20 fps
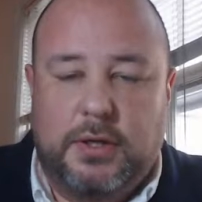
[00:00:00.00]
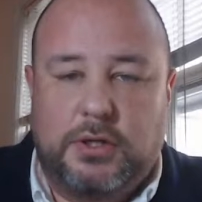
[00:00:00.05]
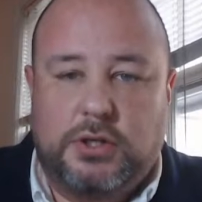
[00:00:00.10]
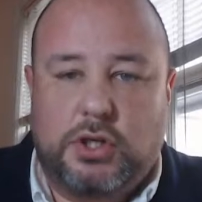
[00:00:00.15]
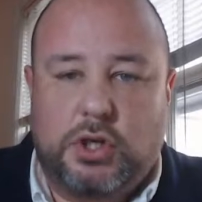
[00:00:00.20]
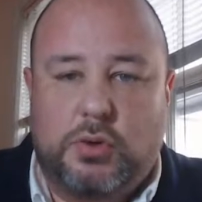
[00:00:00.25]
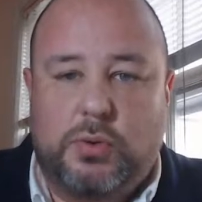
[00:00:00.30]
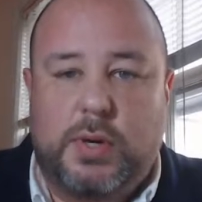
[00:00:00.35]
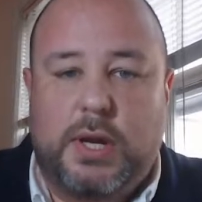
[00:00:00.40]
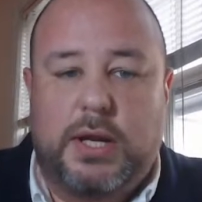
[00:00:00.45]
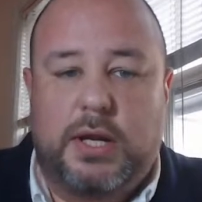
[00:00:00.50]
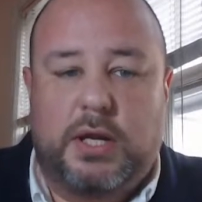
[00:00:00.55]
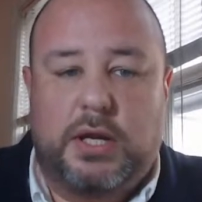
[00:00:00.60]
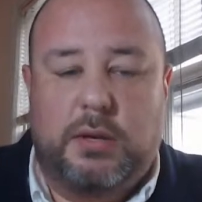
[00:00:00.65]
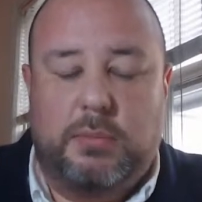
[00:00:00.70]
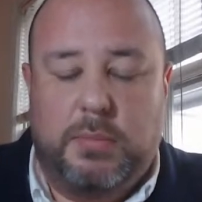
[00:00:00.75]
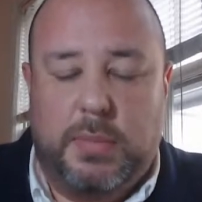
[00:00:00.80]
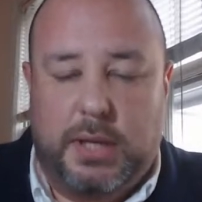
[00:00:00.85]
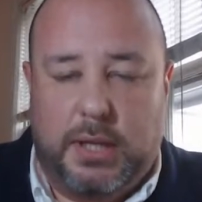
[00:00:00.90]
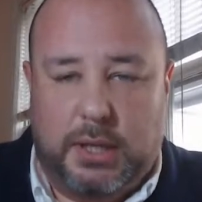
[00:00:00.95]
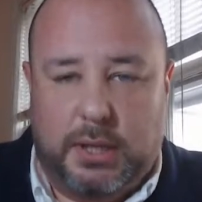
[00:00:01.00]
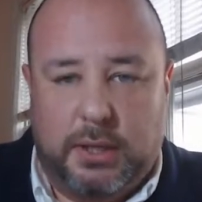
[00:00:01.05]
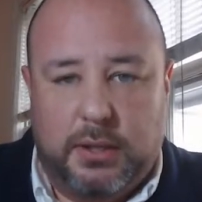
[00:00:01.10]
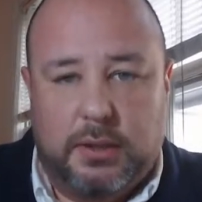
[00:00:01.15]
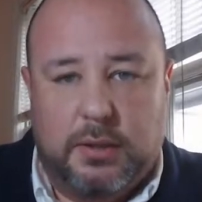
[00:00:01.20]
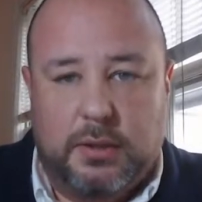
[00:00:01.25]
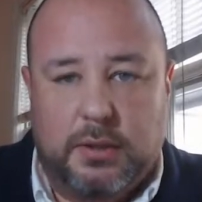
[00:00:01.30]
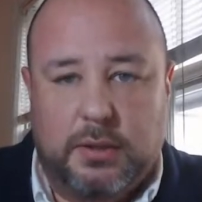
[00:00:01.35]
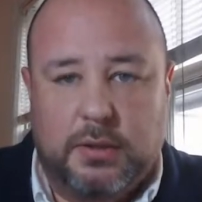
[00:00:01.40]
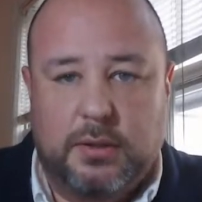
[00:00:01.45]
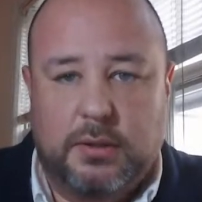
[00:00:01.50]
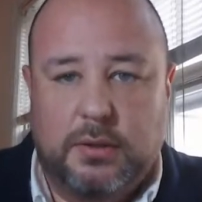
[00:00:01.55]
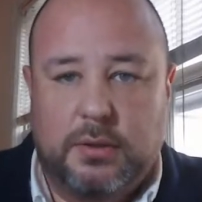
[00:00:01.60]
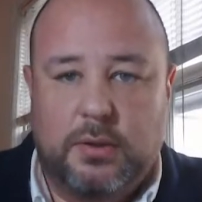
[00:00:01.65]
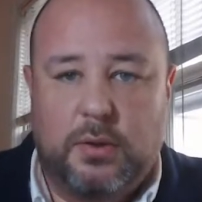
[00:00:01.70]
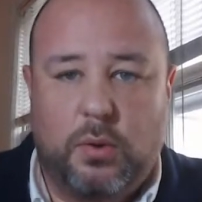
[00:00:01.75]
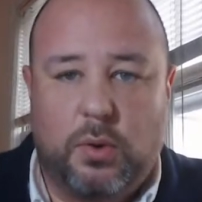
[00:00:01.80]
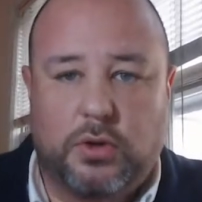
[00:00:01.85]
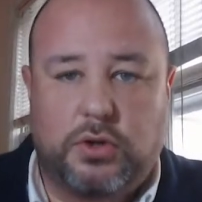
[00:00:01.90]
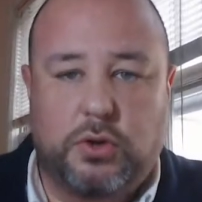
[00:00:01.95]
to create a committee
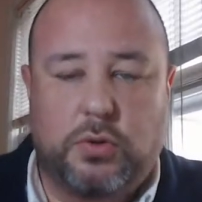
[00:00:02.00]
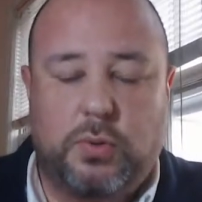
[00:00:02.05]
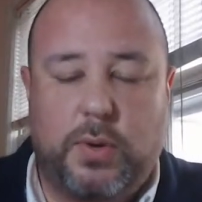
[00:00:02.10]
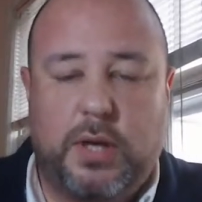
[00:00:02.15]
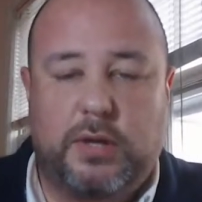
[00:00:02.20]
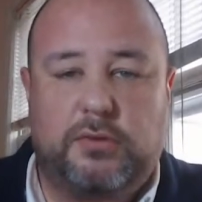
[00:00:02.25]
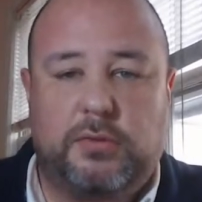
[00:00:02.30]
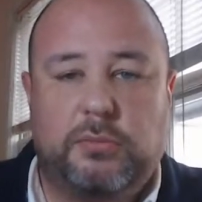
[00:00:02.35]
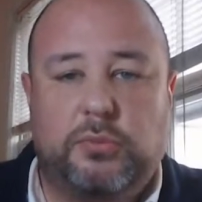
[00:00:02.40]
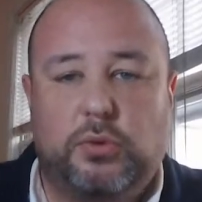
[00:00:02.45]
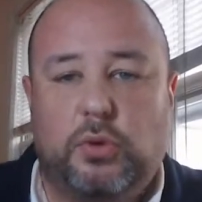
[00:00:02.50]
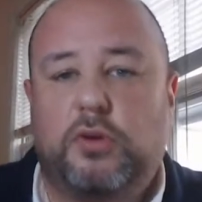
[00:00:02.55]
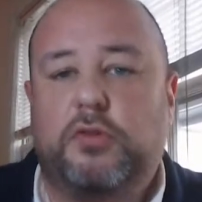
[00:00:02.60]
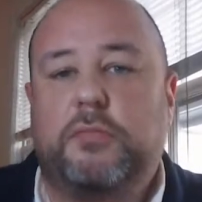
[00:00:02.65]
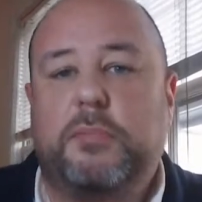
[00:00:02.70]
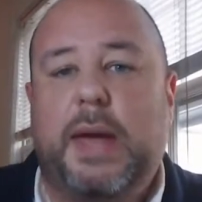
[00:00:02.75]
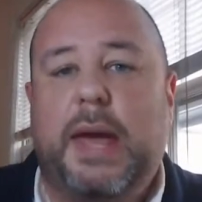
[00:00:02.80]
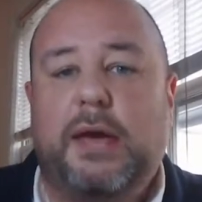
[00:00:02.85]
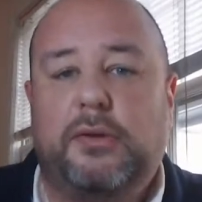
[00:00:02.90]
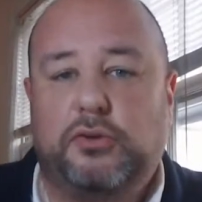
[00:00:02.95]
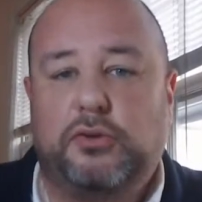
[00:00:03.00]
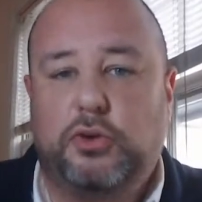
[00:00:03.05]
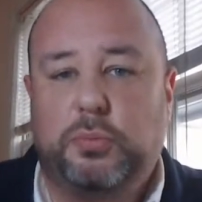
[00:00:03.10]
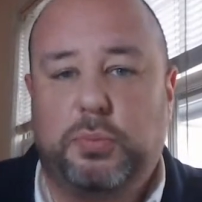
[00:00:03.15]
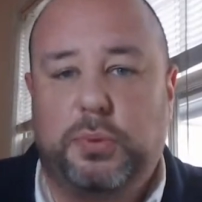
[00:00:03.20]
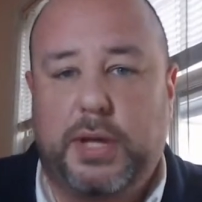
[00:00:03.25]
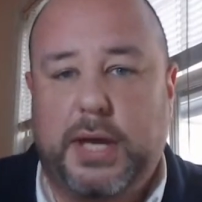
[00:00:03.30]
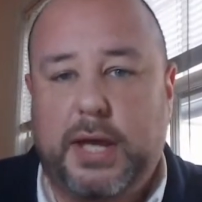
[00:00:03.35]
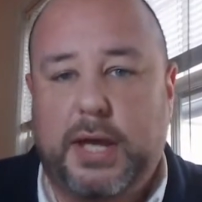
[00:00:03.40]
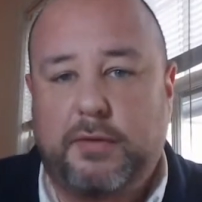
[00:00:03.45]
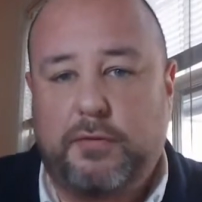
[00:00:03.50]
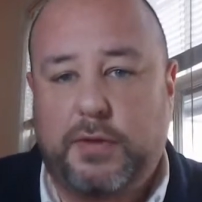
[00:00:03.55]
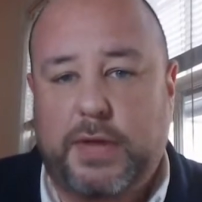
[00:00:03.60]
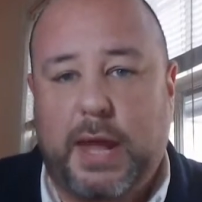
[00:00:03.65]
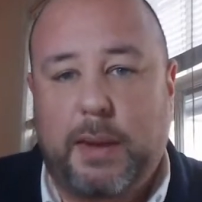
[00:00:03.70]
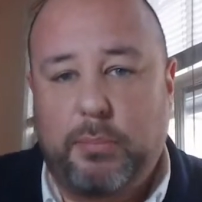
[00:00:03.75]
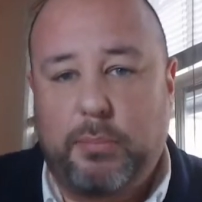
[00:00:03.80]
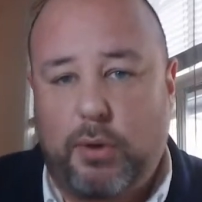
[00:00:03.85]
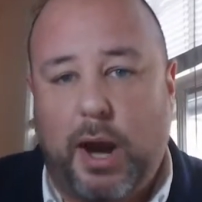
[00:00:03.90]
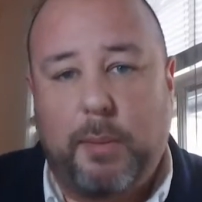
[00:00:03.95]
or to create some sort of master plan for
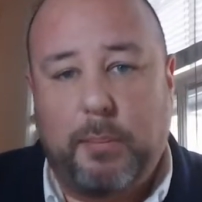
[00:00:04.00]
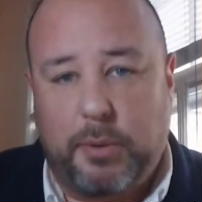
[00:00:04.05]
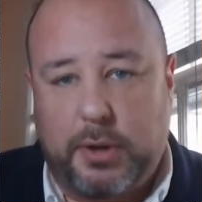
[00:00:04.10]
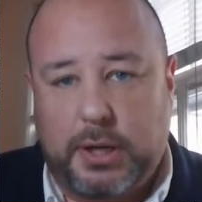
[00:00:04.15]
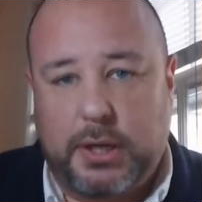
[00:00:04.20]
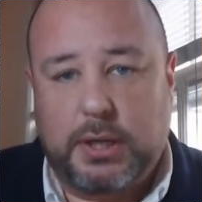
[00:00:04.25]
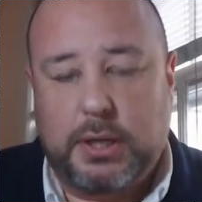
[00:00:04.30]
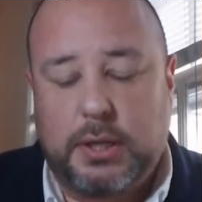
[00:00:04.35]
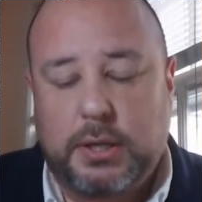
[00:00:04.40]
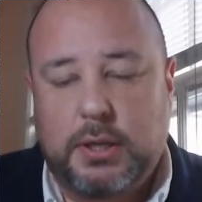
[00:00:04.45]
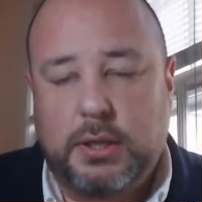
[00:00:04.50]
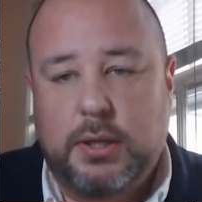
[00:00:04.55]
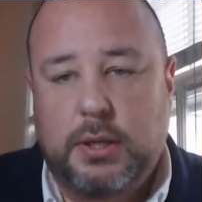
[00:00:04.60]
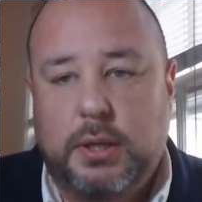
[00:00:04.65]
that property